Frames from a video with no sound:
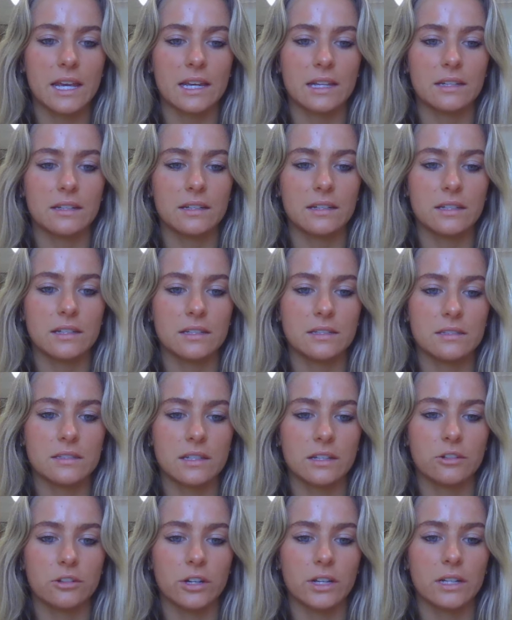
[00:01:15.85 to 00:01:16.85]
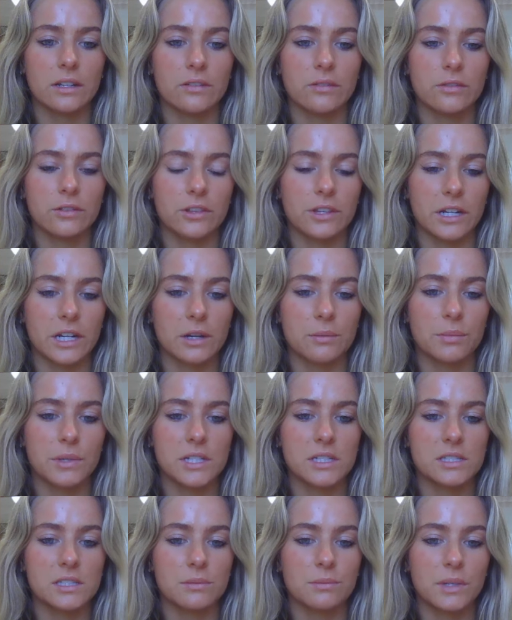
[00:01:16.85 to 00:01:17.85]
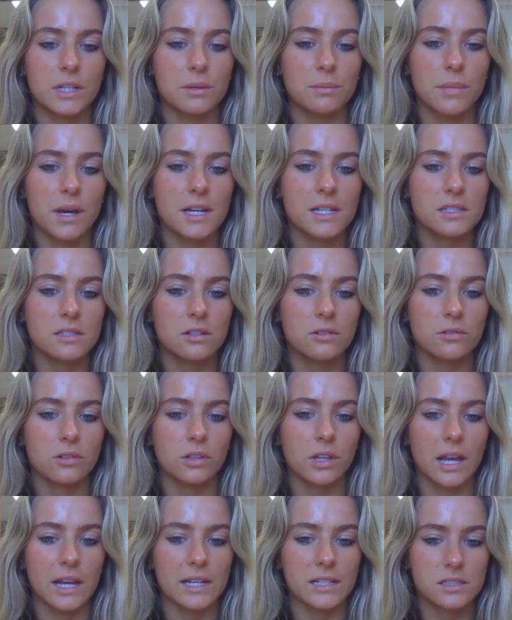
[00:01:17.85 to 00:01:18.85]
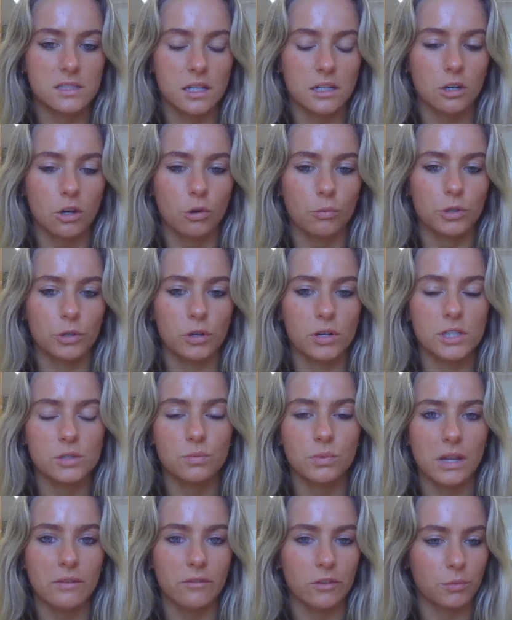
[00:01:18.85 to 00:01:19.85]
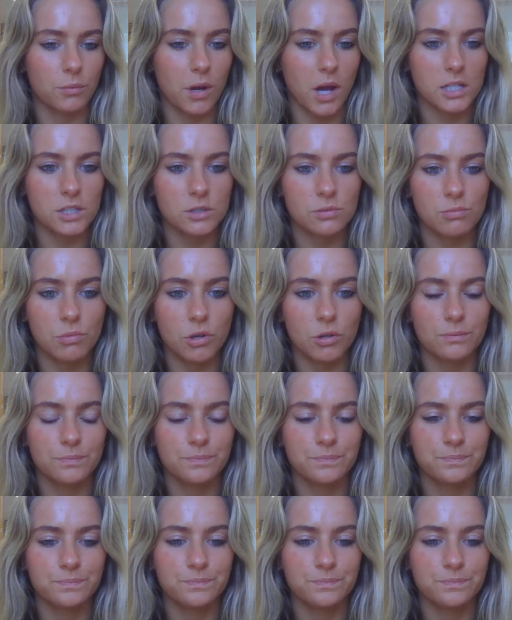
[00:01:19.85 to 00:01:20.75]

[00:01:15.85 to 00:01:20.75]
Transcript: and integrative therapies to minimize their reliance on opioids whenever possible.